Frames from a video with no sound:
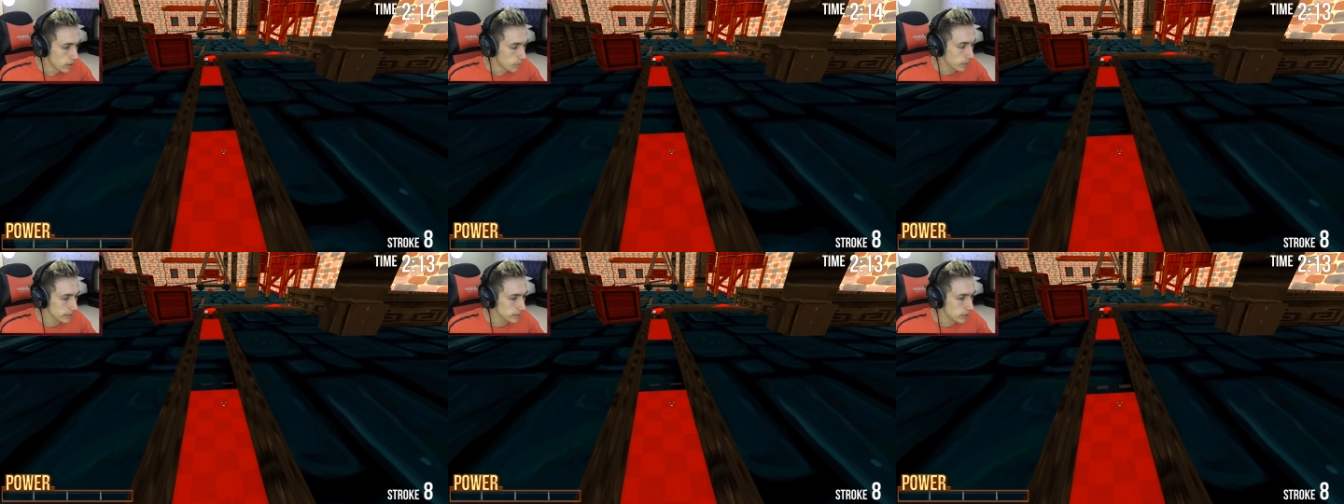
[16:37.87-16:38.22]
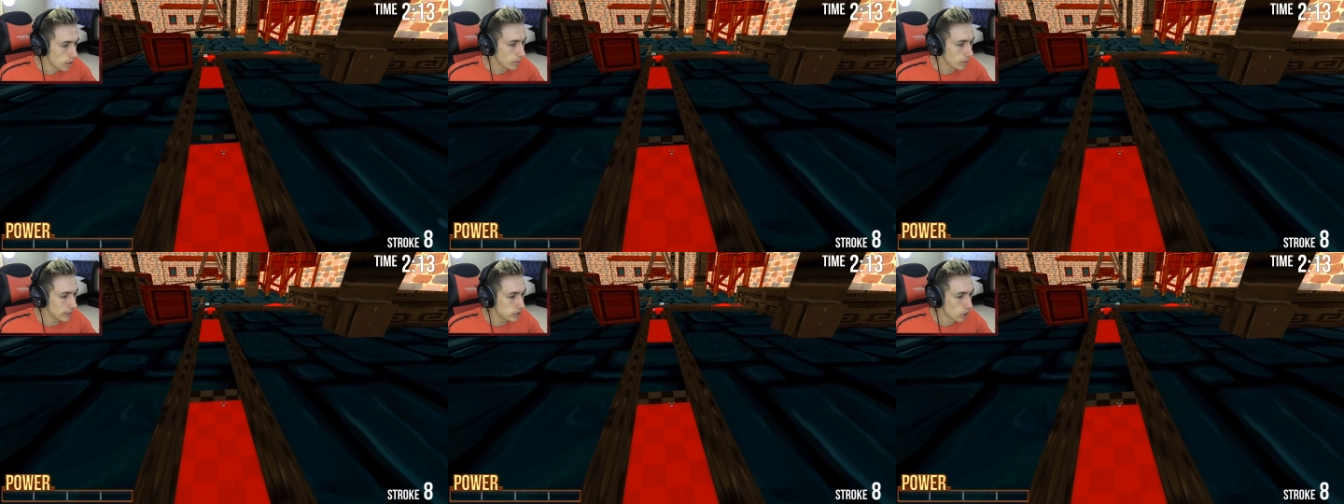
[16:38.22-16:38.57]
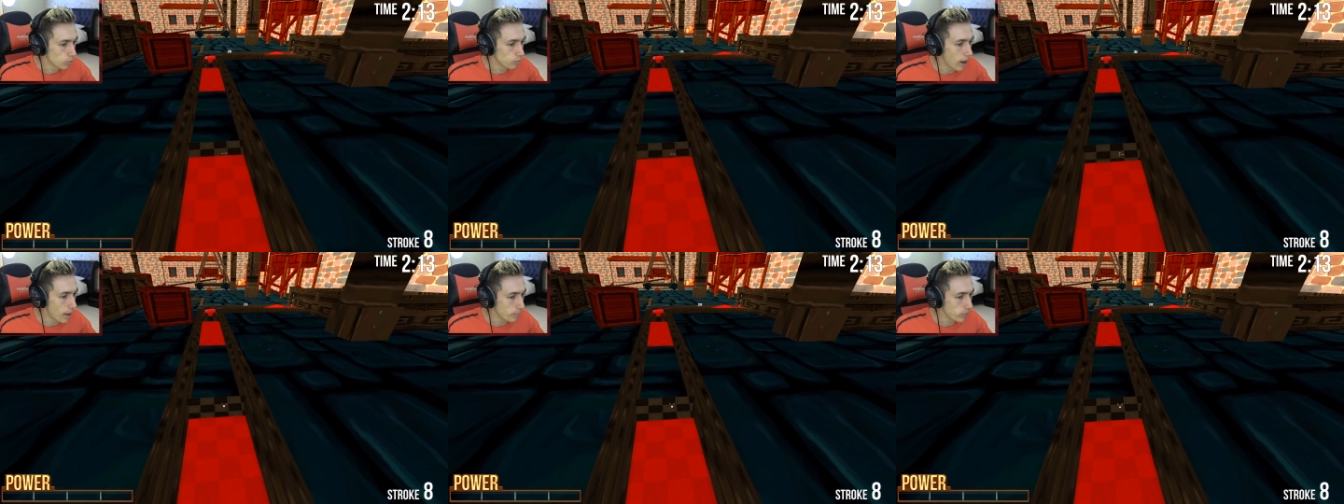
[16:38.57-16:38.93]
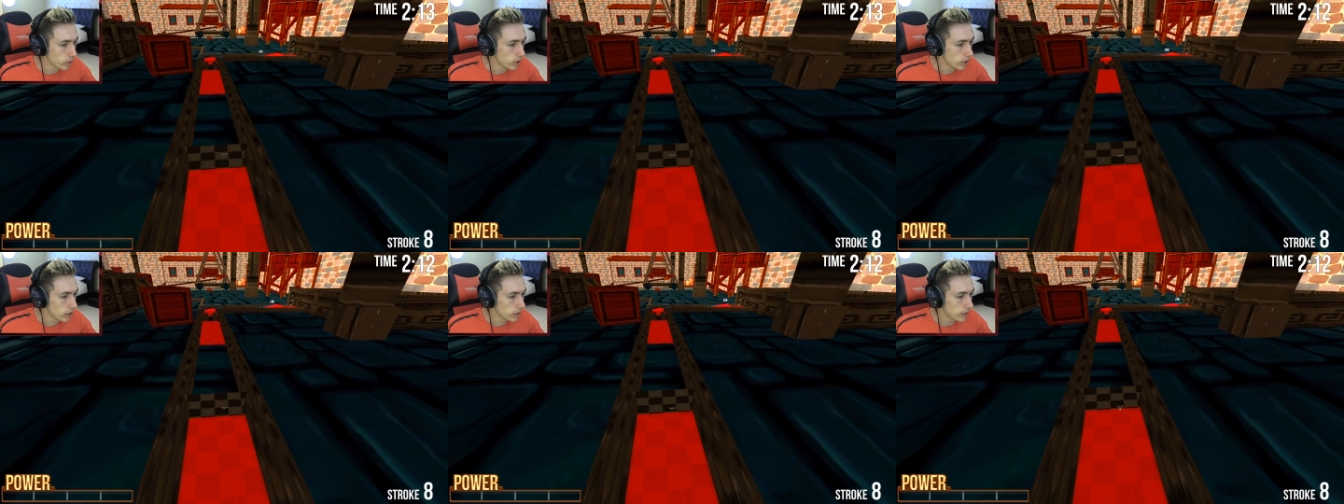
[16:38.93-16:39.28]
Please, oh, please, ramp.
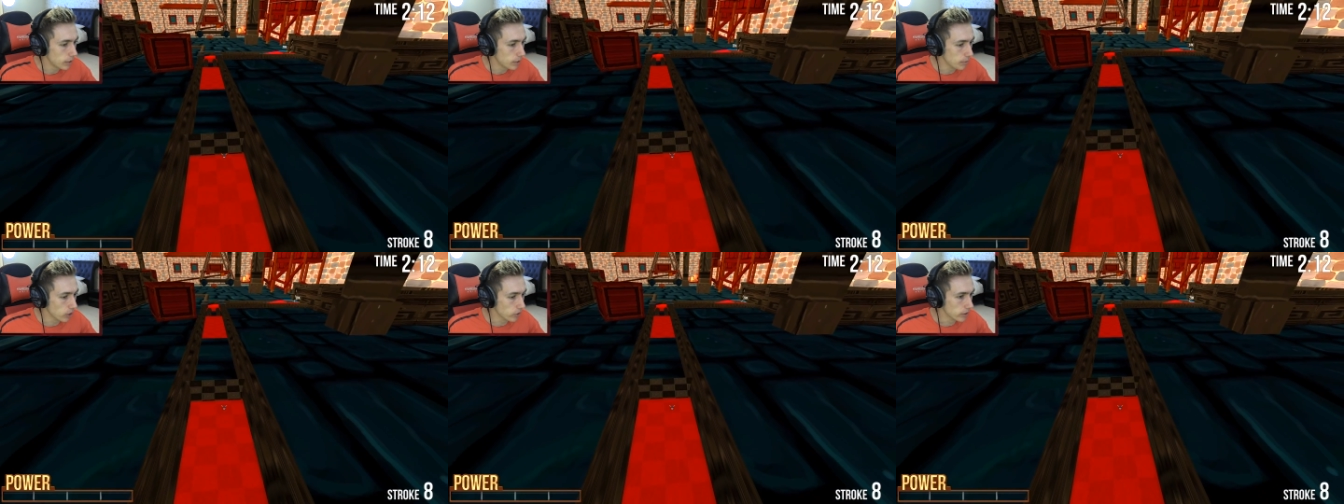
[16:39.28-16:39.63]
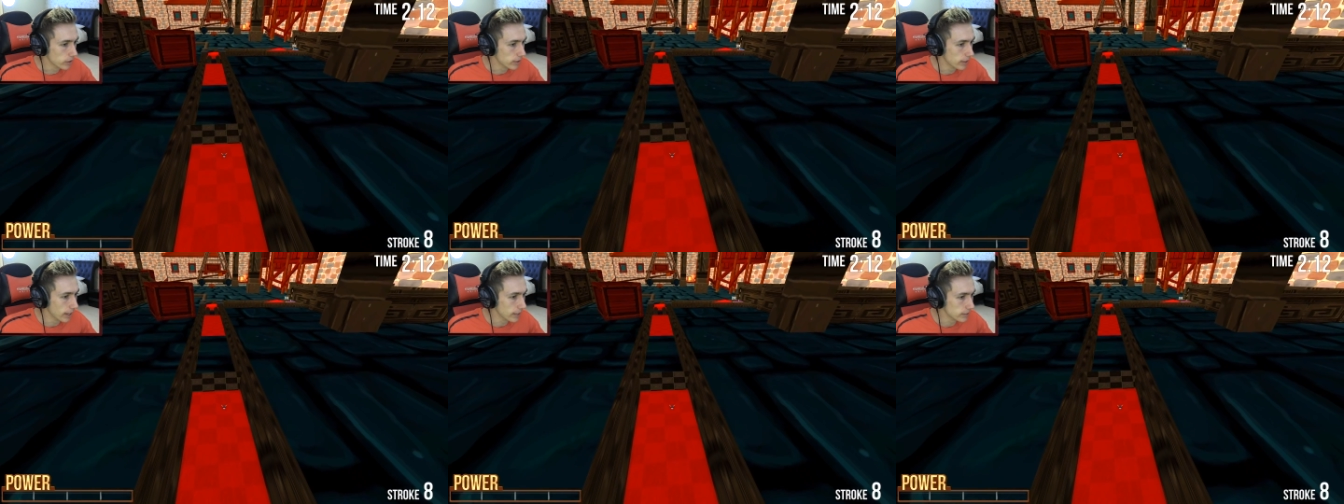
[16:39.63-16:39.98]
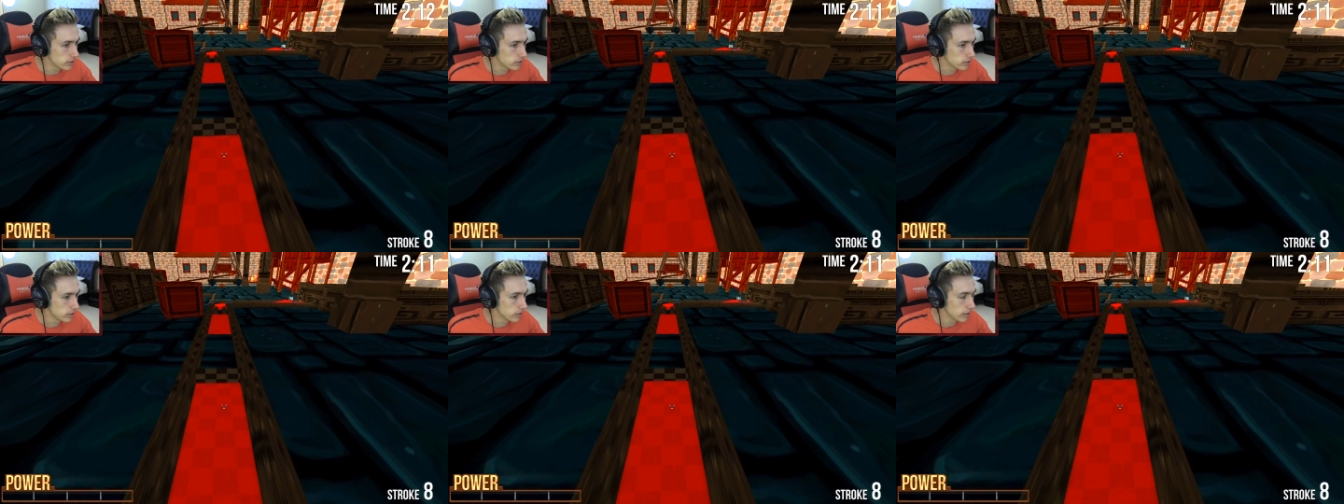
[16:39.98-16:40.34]
Keep me on. Yes.